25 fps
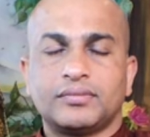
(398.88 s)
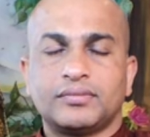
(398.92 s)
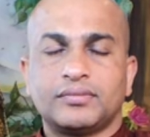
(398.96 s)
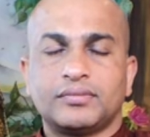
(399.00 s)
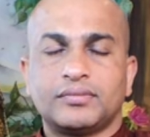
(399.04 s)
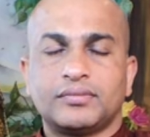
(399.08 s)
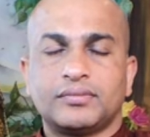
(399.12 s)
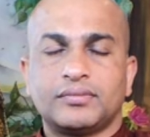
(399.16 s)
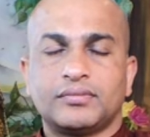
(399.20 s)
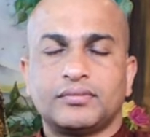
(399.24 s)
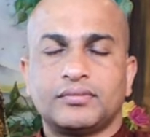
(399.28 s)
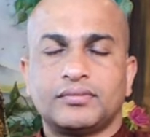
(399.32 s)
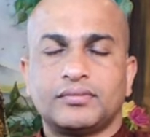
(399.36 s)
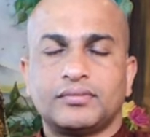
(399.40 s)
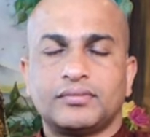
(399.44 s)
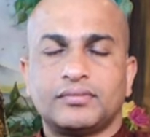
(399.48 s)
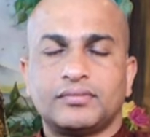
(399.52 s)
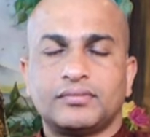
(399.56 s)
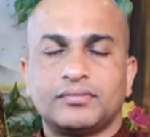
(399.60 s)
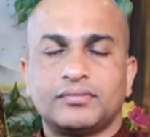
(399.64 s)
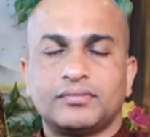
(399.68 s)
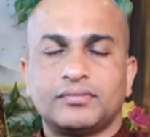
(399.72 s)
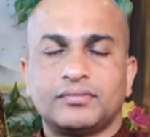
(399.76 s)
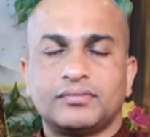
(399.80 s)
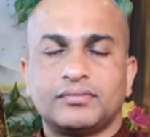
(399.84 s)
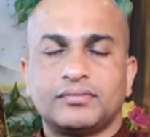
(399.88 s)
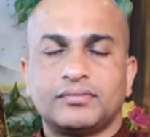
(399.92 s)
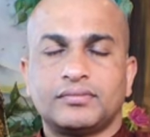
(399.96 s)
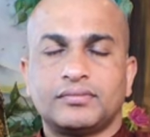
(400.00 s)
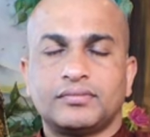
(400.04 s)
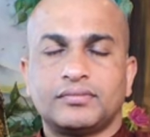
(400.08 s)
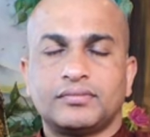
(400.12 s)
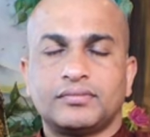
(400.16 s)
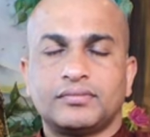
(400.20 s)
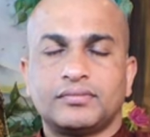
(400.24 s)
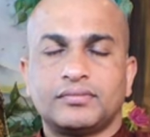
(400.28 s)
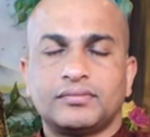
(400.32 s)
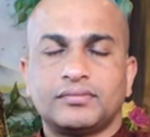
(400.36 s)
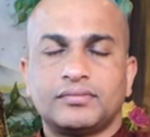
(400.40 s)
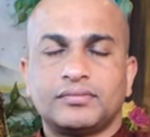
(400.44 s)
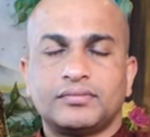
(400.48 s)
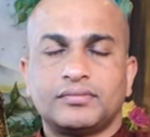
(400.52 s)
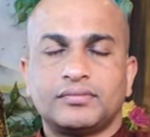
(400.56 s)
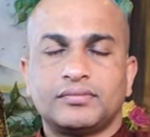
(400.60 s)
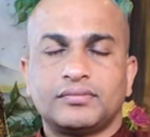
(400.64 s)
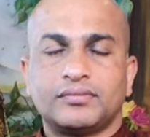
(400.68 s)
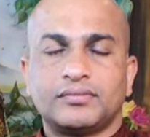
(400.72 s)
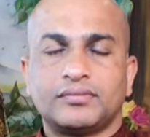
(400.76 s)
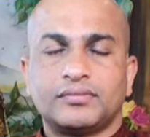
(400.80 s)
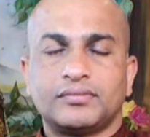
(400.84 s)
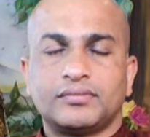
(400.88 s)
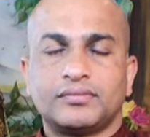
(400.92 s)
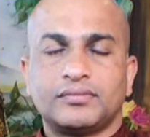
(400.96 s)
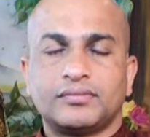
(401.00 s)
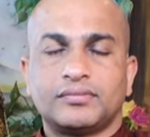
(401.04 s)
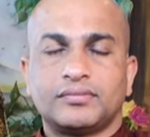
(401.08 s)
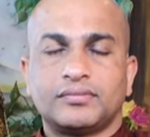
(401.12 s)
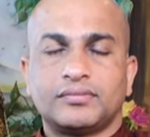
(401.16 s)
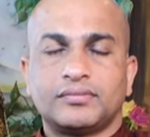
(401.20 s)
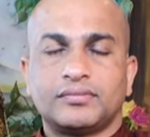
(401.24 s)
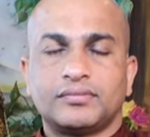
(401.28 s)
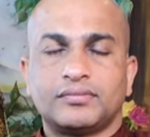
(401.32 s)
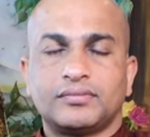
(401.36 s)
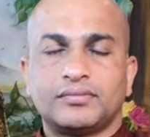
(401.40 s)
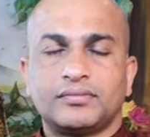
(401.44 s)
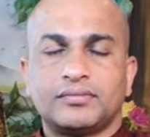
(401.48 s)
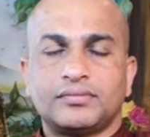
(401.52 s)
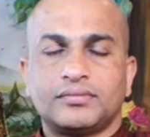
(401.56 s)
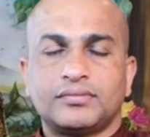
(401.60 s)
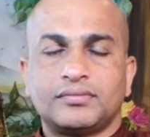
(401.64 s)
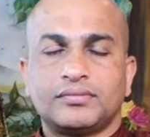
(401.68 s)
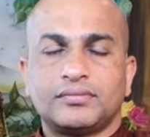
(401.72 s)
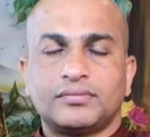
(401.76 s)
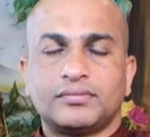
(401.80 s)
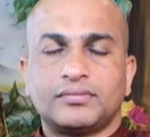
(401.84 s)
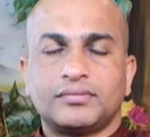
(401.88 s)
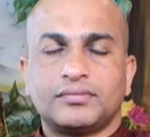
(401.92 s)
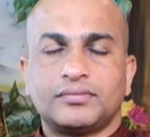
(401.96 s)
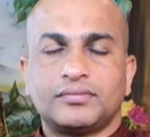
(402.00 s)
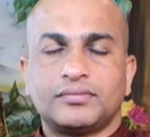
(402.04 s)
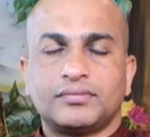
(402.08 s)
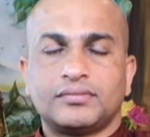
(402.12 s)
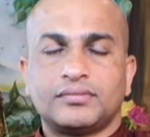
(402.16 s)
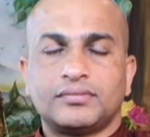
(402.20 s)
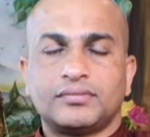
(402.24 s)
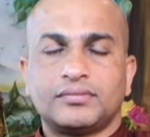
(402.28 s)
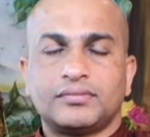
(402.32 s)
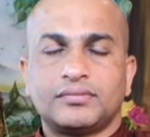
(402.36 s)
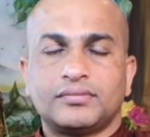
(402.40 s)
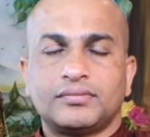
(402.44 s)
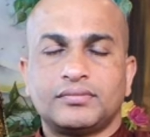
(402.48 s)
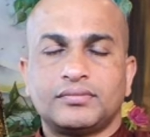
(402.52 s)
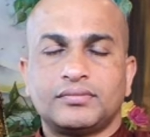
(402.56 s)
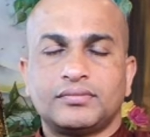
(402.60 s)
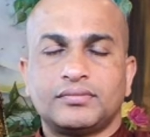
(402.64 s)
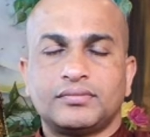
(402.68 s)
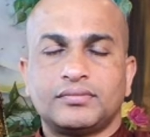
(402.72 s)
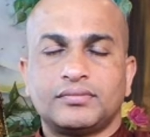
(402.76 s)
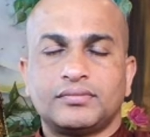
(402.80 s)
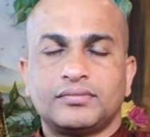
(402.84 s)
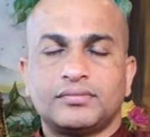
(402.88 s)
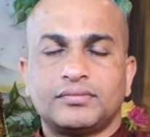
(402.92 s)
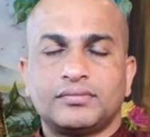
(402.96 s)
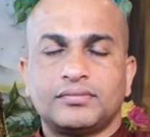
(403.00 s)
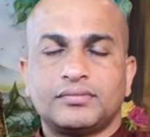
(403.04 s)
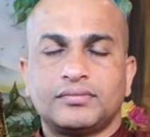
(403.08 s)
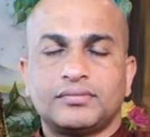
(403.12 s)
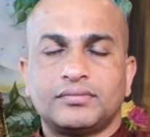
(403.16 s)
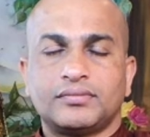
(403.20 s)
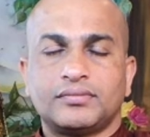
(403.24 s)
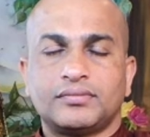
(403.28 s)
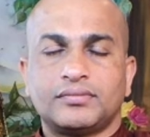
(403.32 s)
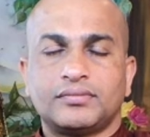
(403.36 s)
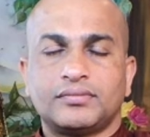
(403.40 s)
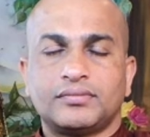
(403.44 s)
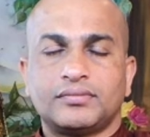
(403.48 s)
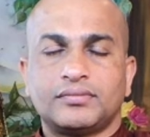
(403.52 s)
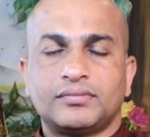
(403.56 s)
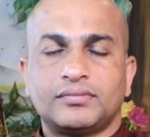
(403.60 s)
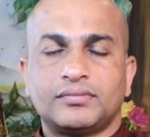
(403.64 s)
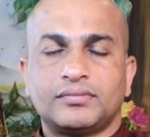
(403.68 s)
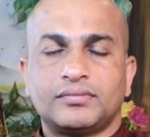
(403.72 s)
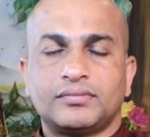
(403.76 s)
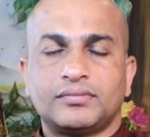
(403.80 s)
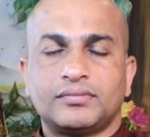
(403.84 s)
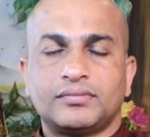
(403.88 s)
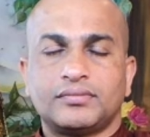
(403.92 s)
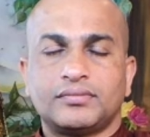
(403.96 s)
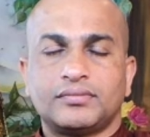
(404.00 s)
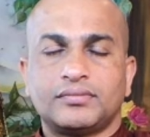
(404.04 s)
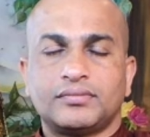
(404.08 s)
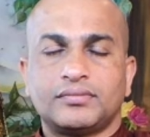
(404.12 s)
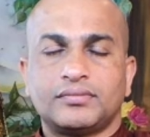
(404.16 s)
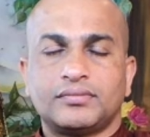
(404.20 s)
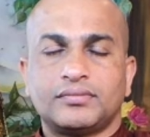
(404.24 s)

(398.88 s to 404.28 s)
(no one is talking)